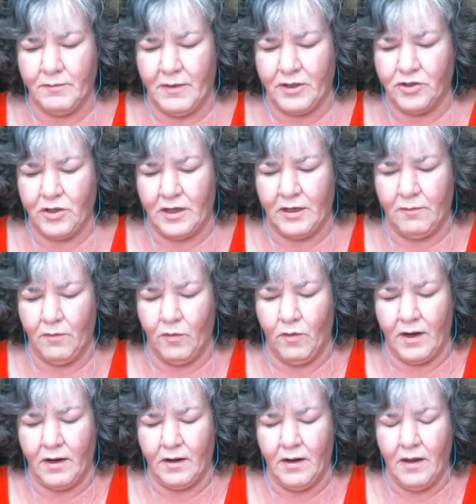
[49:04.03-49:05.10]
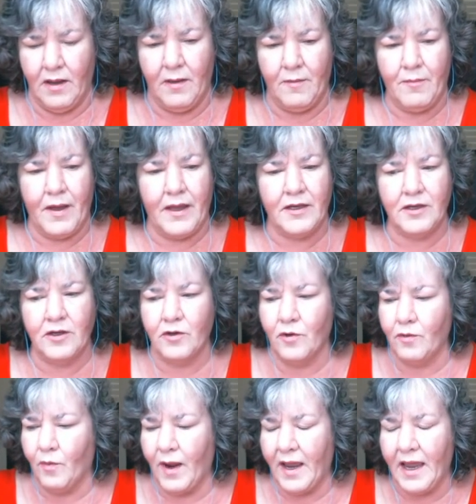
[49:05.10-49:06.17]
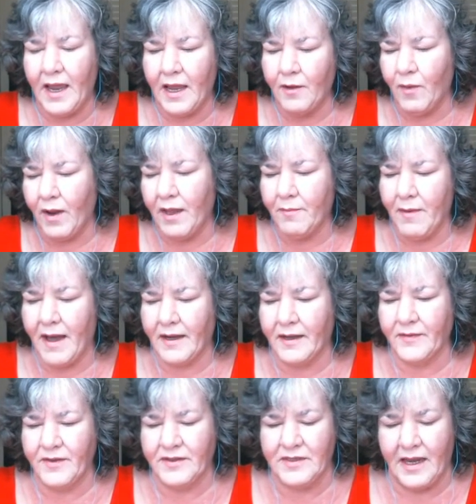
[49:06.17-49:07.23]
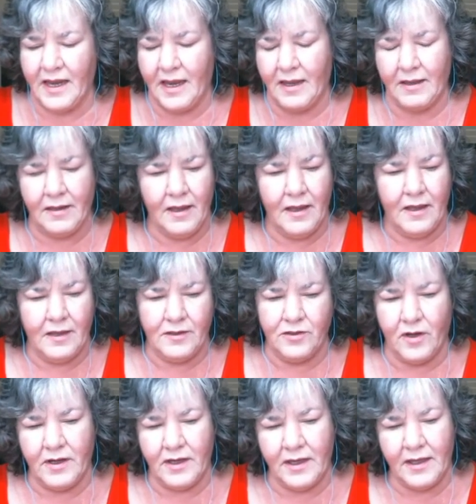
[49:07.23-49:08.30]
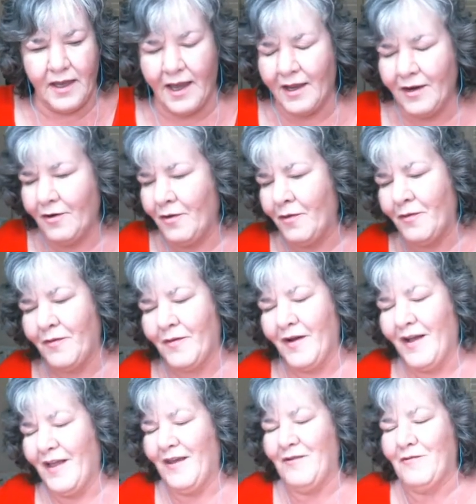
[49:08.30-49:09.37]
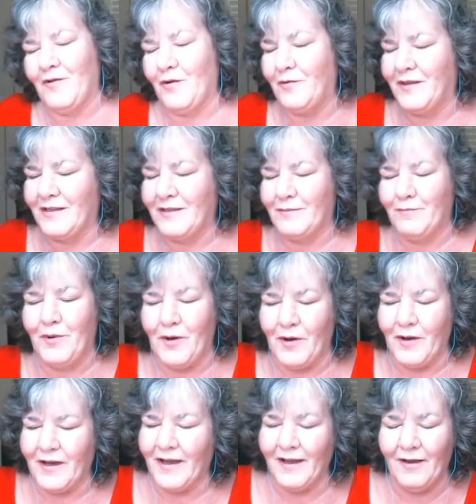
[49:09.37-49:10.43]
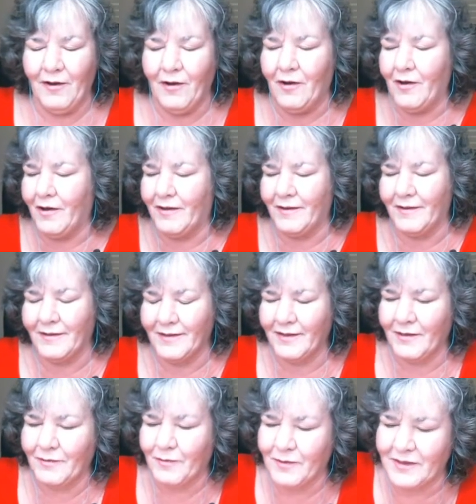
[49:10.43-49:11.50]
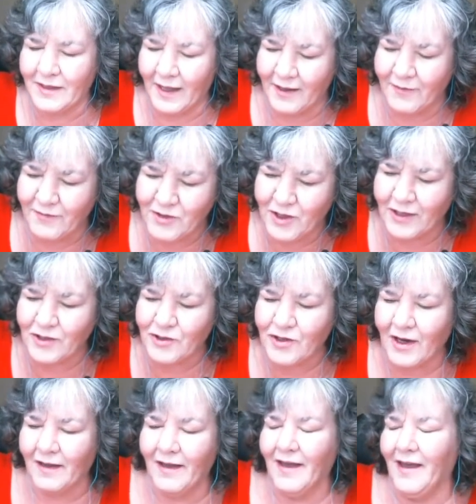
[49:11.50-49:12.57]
much anymore. But, you know, way back in the day, Donna Cato wrote this book. Oh, it was life changing